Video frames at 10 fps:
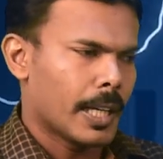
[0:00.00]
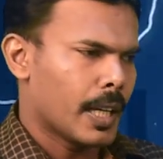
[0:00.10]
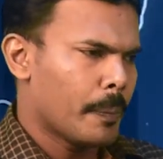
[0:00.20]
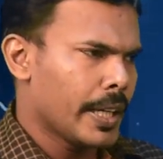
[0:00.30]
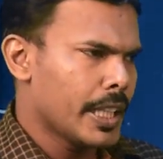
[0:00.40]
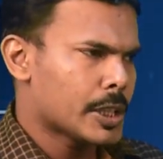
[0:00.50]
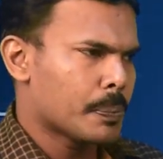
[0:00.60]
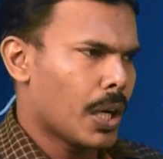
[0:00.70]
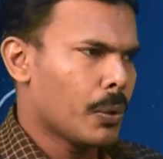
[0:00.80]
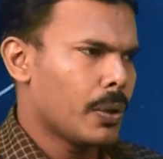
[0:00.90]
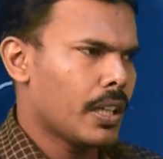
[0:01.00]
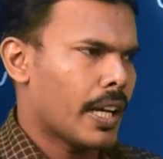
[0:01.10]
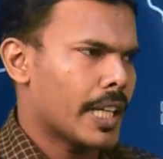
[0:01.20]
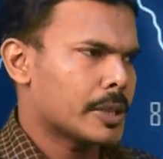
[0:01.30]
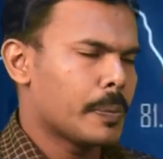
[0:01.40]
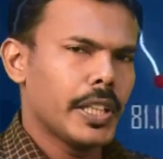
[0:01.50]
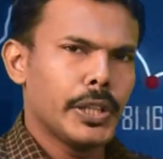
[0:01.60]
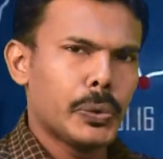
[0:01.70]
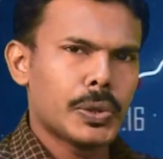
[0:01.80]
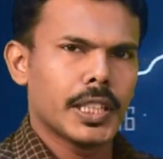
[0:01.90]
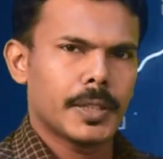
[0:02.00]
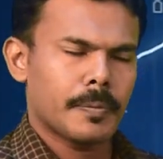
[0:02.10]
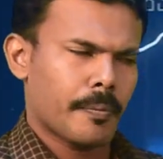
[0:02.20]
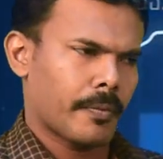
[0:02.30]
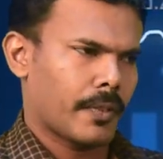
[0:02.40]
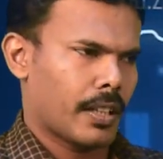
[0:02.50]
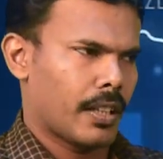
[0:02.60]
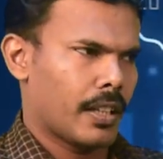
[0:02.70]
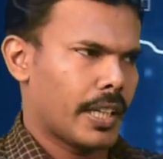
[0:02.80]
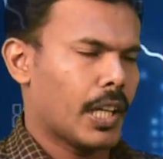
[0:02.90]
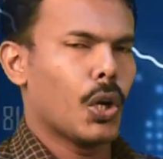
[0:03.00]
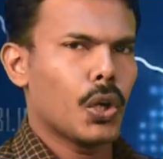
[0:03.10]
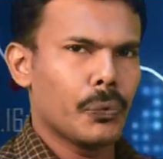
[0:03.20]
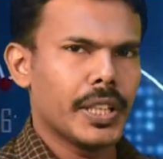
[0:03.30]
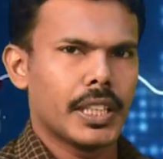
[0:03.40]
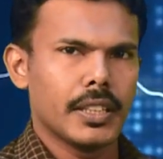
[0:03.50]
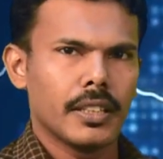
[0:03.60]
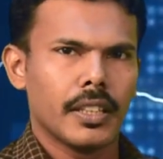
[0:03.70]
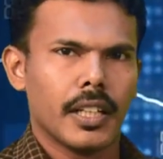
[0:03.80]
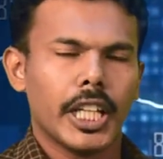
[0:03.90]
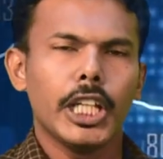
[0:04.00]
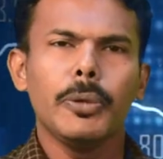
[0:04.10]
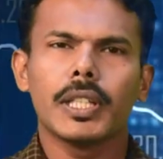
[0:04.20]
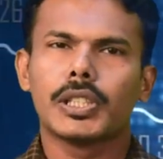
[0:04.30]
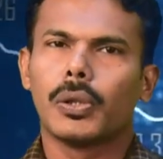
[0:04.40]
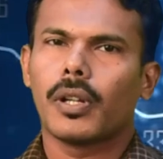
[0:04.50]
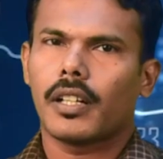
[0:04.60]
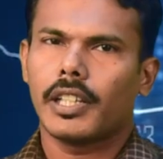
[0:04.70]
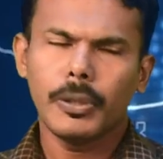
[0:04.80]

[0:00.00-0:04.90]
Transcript: Lebanese pound has been using along with US dollar.